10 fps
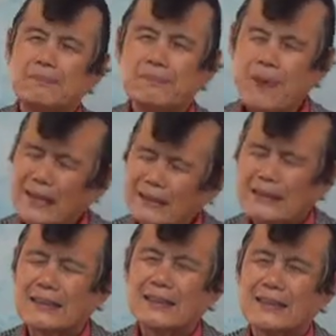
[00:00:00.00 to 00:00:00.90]
But
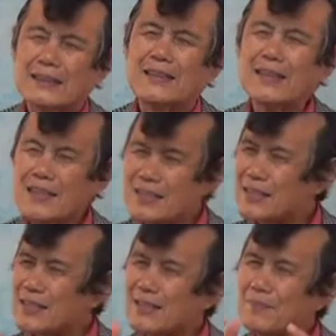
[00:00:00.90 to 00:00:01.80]

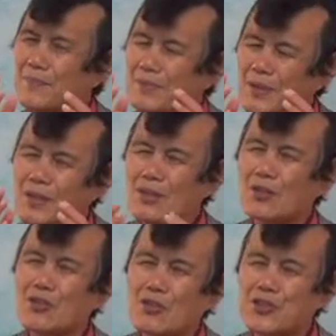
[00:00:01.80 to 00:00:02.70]
this
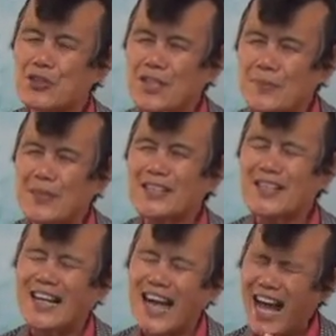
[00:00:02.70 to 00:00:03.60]
miraculous
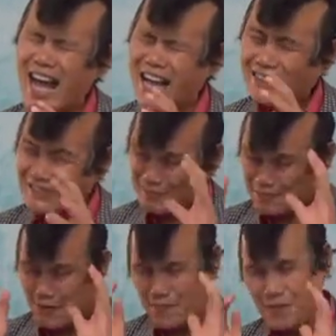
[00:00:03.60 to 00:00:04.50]
event God
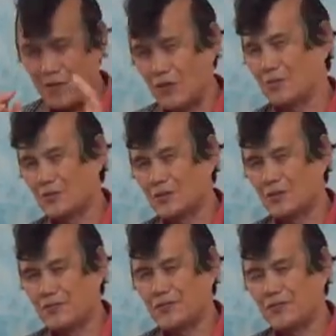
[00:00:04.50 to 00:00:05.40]

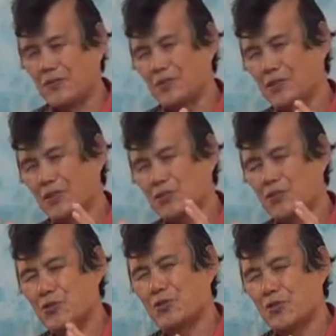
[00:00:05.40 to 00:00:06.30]
performed for the
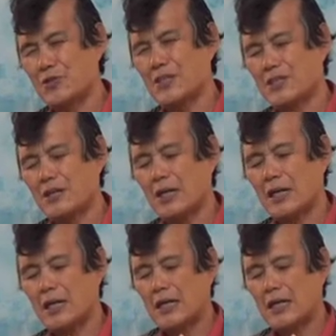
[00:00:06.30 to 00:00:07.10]
children of Israel.